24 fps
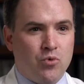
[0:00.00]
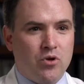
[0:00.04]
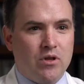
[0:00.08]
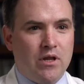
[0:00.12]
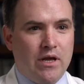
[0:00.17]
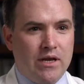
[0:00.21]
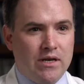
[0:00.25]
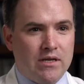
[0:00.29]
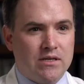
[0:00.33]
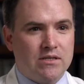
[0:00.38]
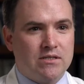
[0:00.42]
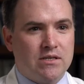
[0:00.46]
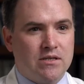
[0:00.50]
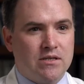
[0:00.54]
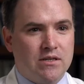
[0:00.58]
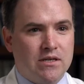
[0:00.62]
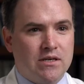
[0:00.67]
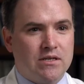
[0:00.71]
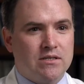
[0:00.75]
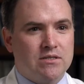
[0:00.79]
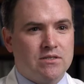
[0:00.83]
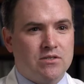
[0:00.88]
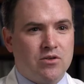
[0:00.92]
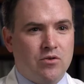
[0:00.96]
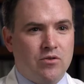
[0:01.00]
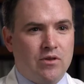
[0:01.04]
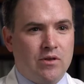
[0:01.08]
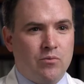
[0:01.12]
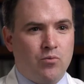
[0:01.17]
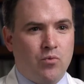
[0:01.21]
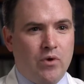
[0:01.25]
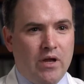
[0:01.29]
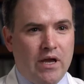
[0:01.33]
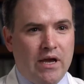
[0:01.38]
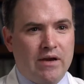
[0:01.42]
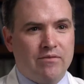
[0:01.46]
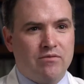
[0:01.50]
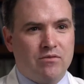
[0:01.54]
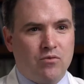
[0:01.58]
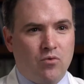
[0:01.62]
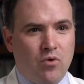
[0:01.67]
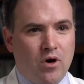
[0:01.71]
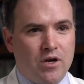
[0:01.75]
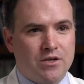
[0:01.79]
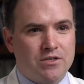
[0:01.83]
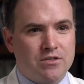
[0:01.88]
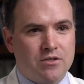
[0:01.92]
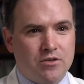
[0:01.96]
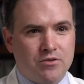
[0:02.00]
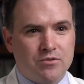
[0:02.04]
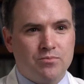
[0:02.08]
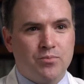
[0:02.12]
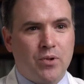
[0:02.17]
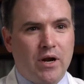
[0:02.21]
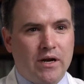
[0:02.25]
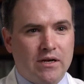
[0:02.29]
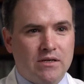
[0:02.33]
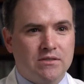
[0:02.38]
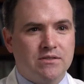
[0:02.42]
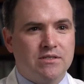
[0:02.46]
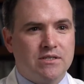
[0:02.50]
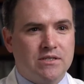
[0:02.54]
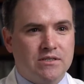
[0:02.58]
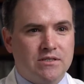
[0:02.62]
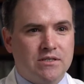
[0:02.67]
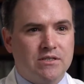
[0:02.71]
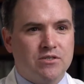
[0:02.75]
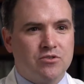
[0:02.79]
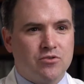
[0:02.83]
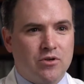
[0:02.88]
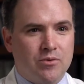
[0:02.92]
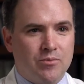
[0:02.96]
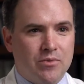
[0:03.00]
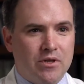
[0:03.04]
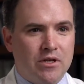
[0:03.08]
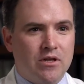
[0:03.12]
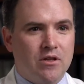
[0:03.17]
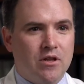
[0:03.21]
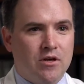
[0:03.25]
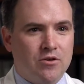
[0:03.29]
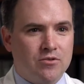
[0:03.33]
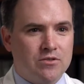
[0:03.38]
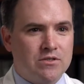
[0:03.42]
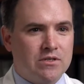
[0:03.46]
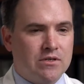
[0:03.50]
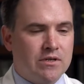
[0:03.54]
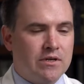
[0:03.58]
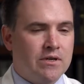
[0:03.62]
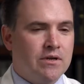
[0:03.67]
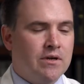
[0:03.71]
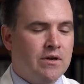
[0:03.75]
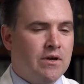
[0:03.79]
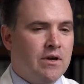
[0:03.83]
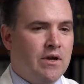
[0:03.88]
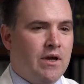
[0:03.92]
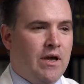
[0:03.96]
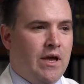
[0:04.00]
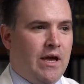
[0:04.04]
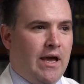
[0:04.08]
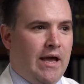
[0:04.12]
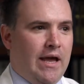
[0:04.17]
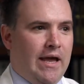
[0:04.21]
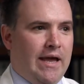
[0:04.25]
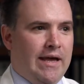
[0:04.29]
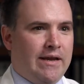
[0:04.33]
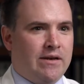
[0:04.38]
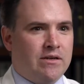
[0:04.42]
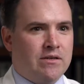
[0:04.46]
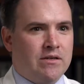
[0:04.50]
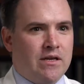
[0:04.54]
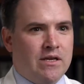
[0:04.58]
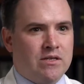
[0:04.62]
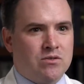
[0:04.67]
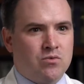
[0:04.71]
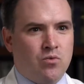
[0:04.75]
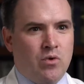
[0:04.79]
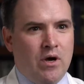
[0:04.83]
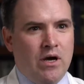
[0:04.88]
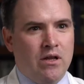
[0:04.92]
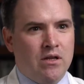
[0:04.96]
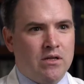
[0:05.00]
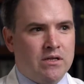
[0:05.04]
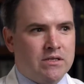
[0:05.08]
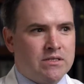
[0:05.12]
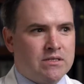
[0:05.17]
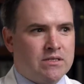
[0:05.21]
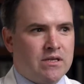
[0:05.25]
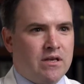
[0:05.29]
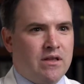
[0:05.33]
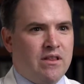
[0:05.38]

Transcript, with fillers: related to this, so that we have to watch those pregnancies extremely closely. And as well as